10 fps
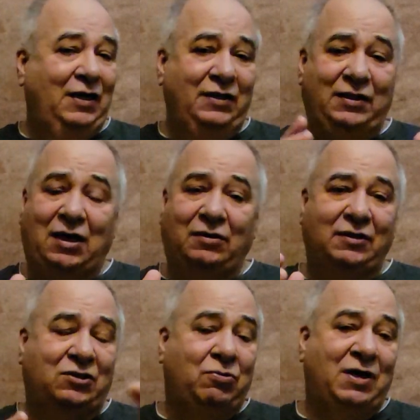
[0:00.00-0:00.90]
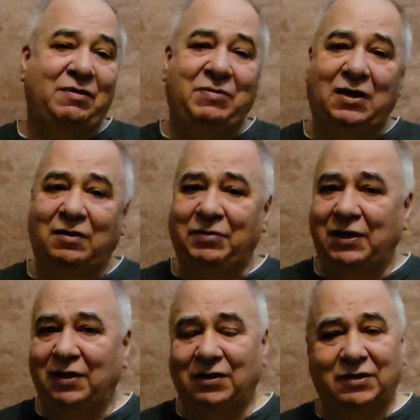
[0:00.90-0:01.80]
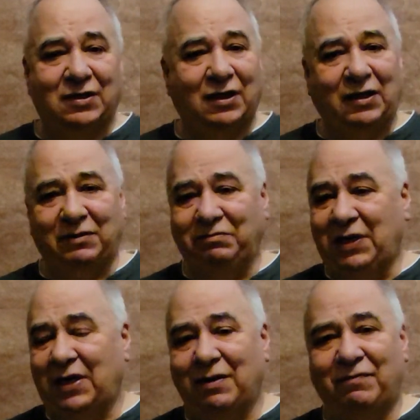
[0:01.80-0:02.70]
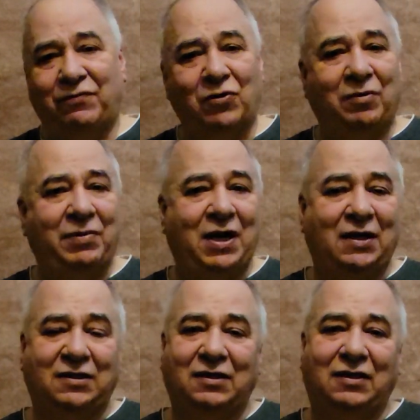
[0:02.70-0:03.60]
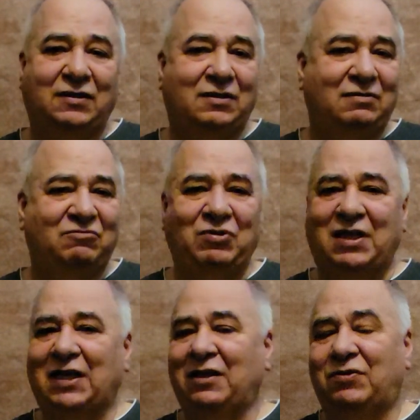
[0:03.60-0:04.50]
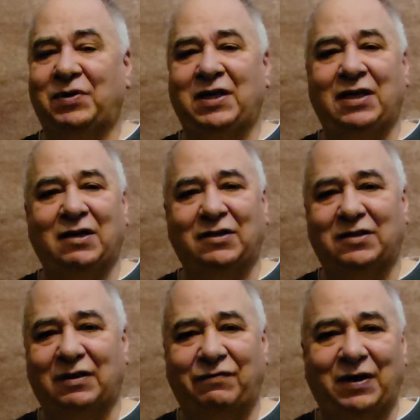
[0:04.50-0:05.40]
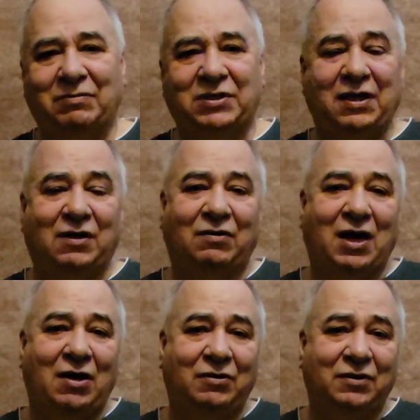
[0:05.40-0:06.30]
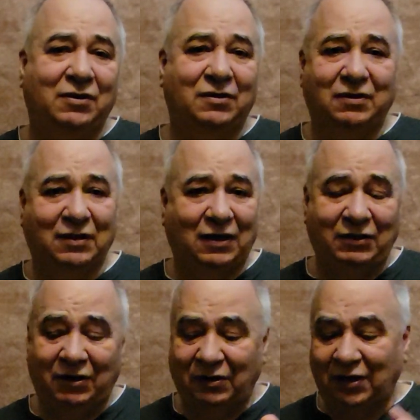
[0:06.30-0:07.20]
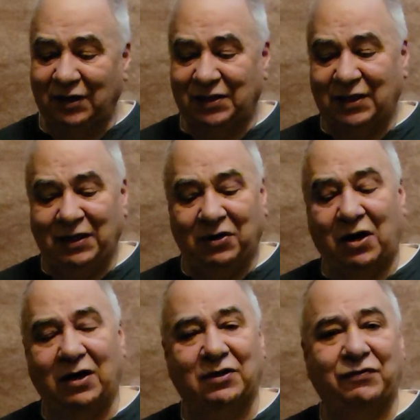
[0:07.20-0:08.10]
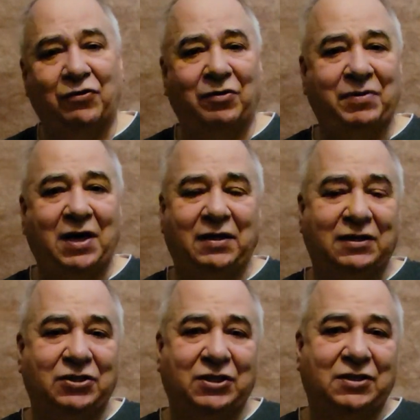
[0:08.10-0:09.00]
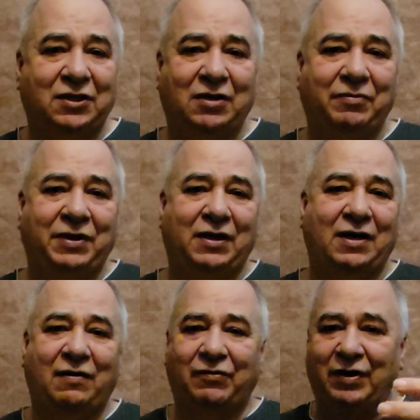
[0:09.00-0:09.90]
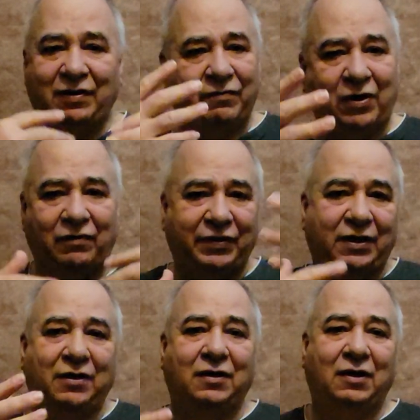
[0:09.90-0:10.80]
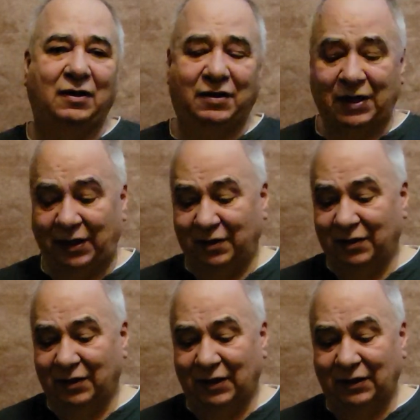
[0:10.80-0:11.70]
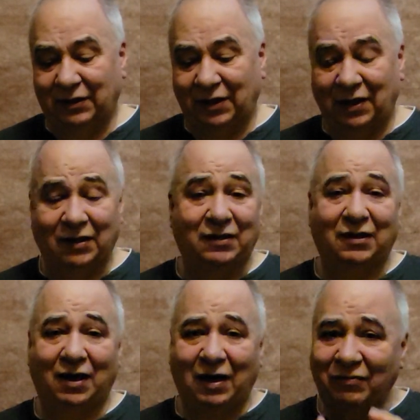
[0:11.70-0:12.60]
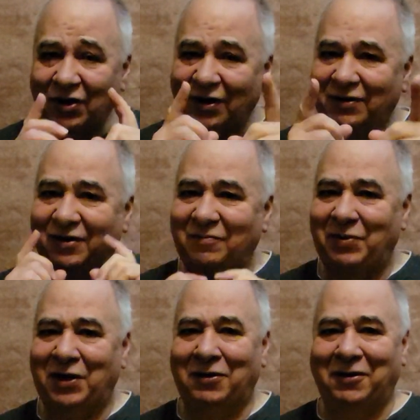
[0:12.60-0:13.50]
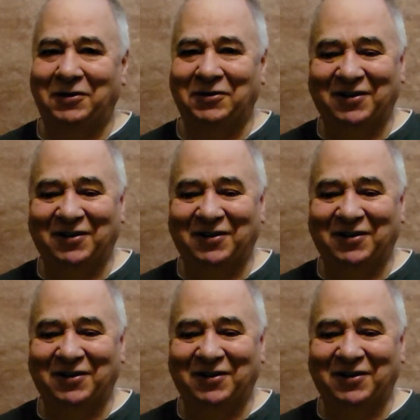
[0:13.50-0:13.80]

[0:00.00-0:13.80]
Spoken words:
down to 20 millimeters, medium format. Within 3 years, if I'm still around, you're going to see large format. It's just going to be an ever-evolving thing, and I'm not going to pay a lot.